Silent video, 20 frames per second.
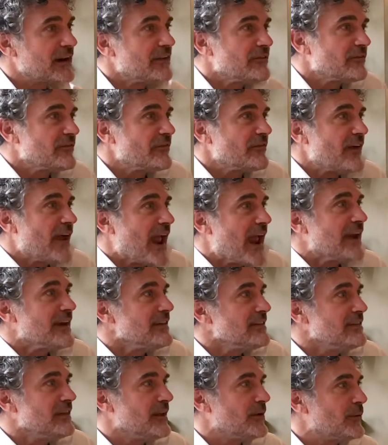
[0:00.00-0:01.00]
if
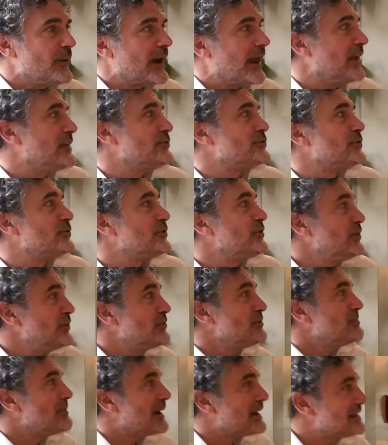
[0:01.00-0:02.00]
anything, when I
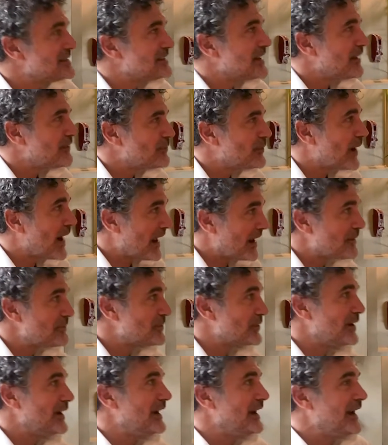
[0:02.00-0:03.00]
introduce myself, what I'm
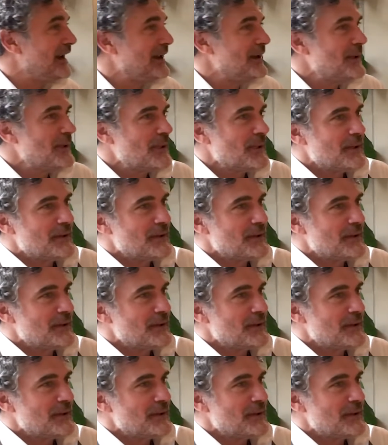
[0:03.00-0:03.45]
really